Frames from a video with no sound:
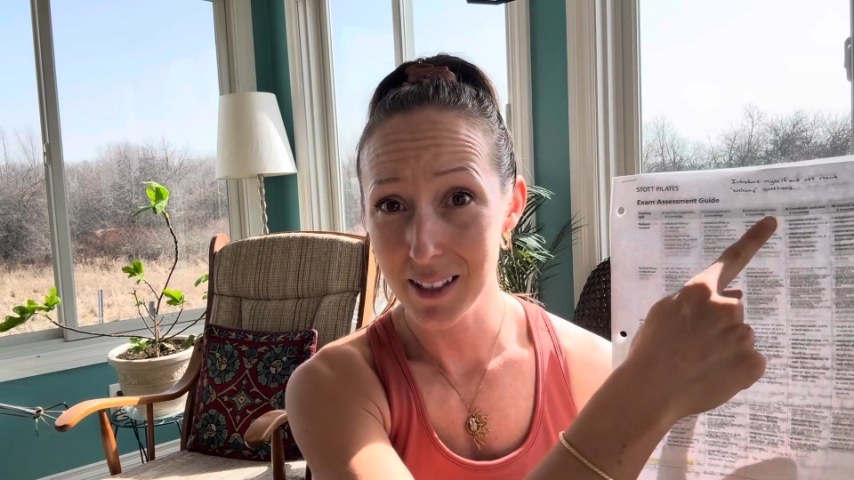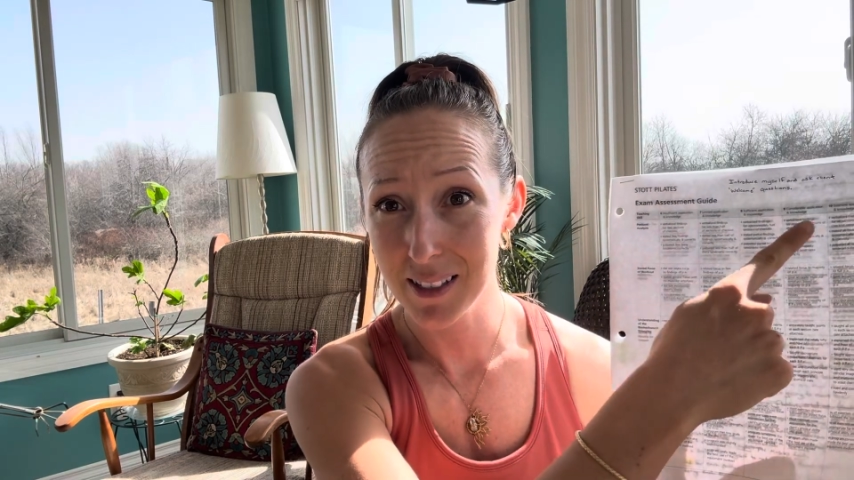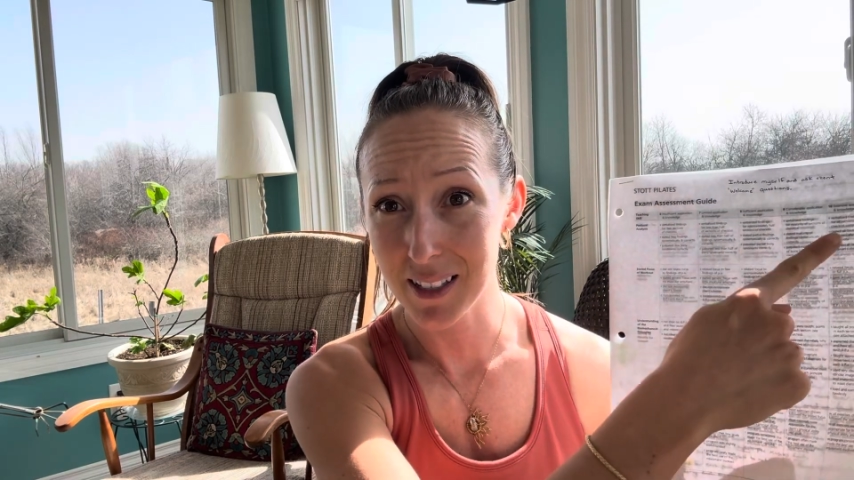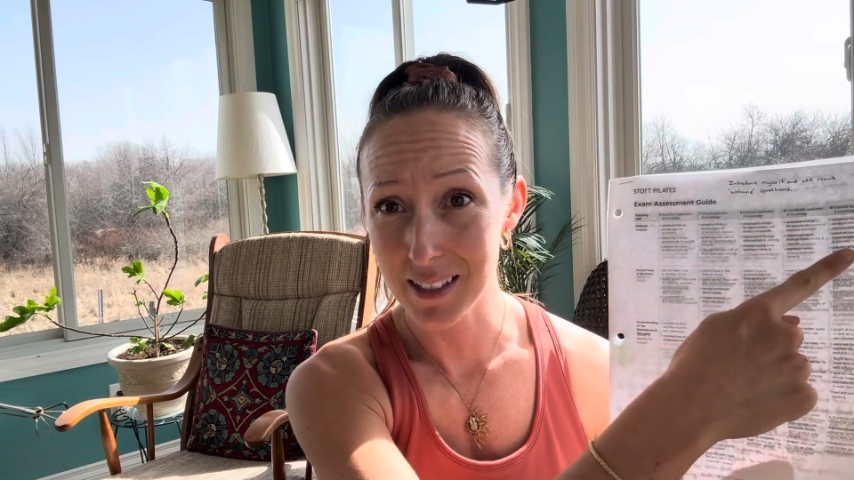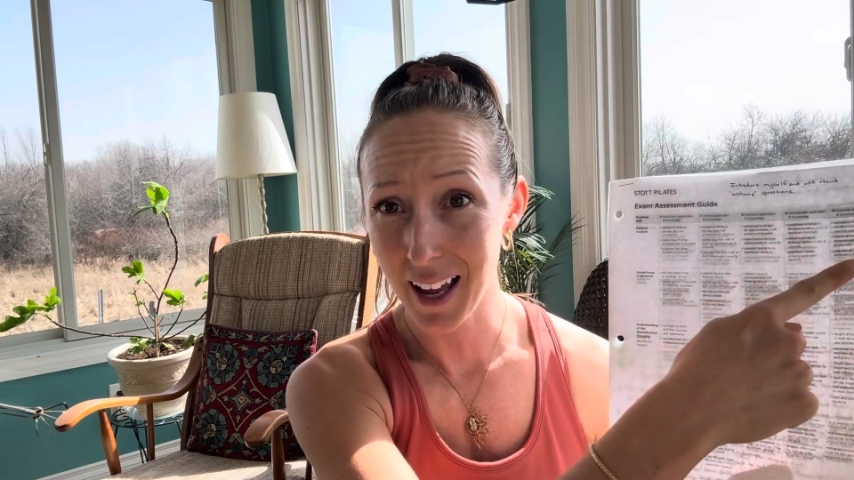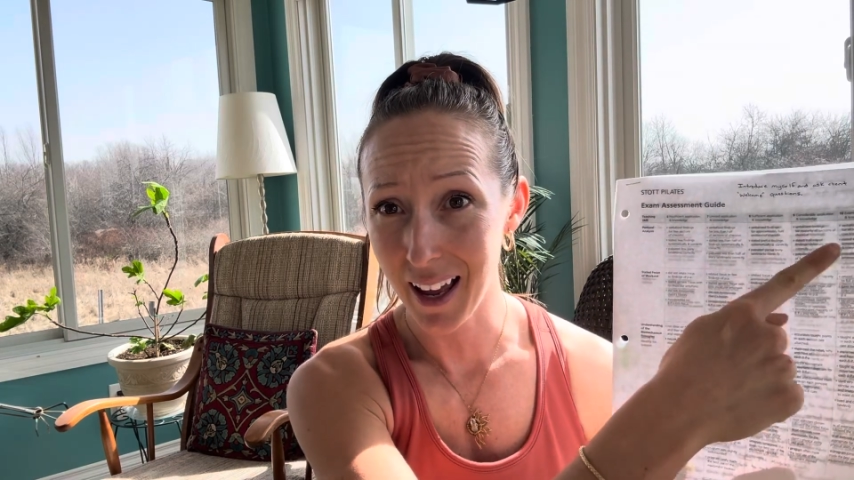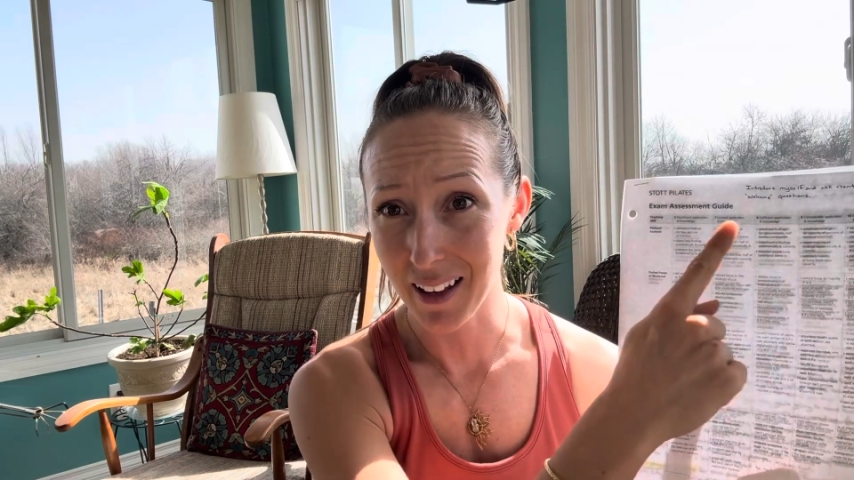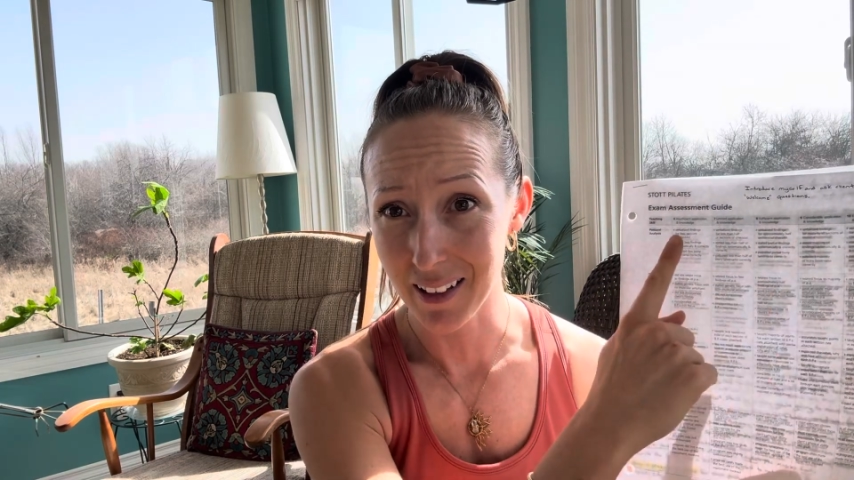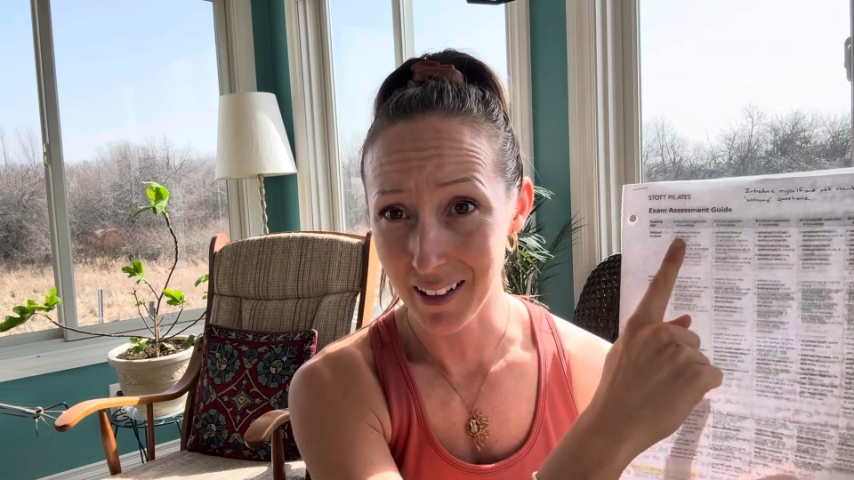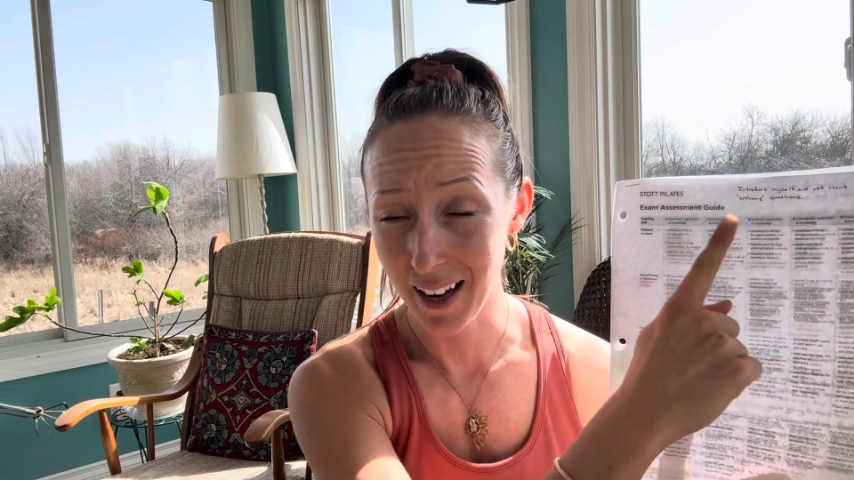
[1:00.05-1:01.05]
to
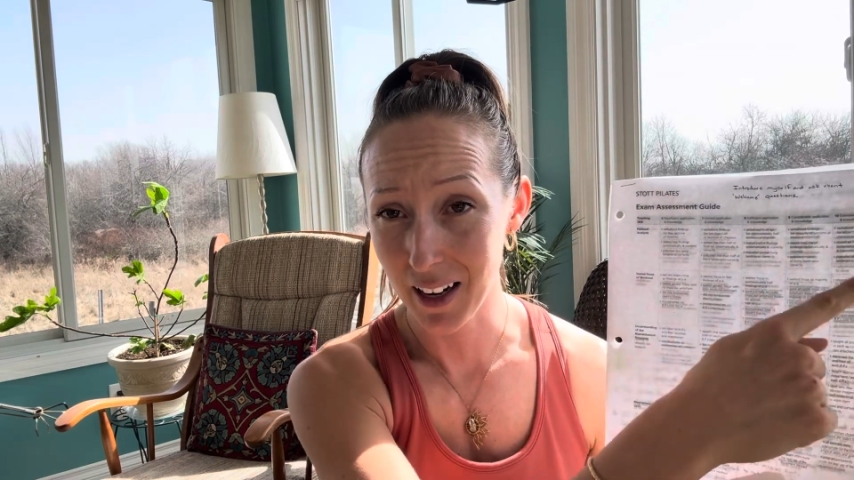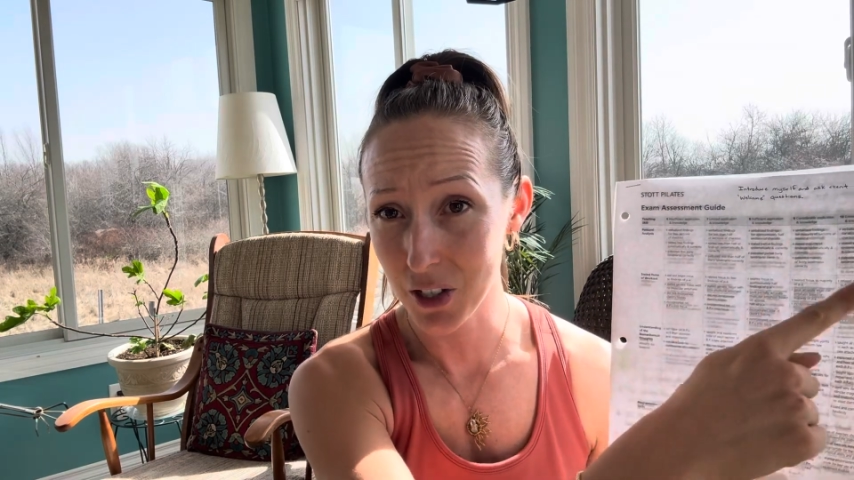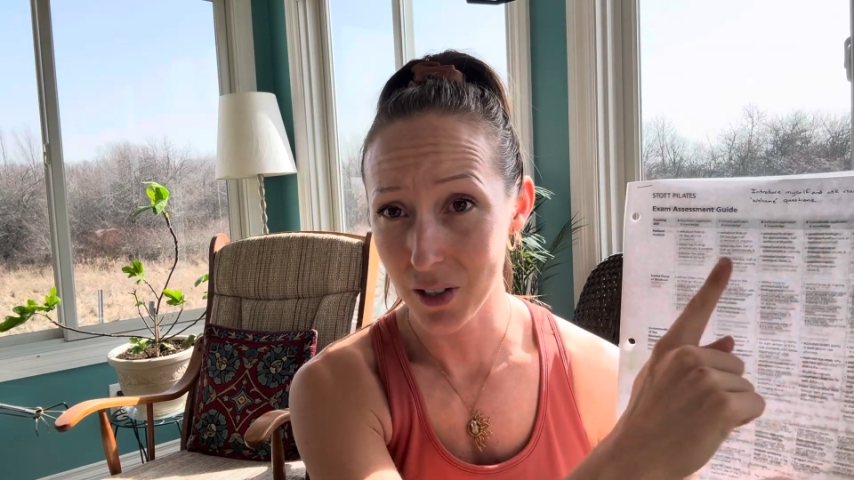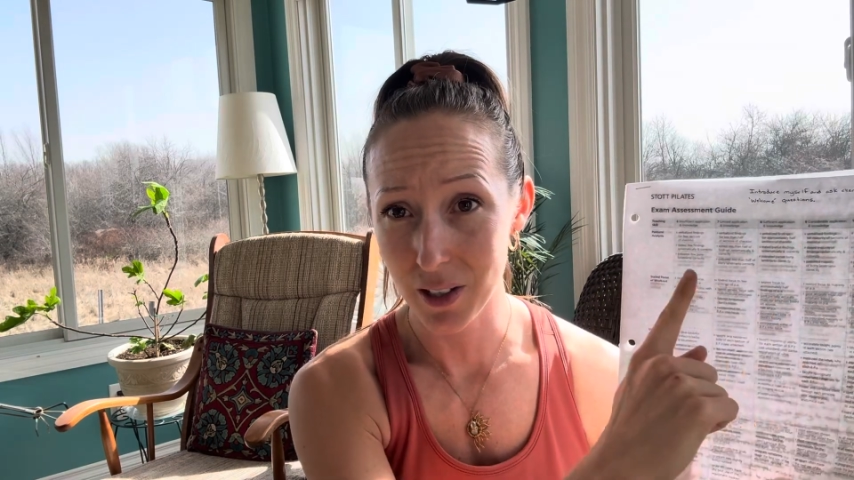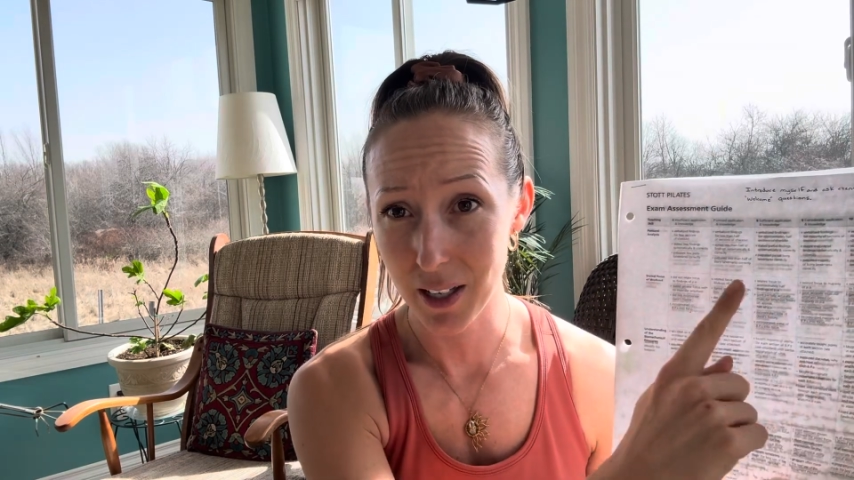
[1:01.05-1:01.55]
10, actually.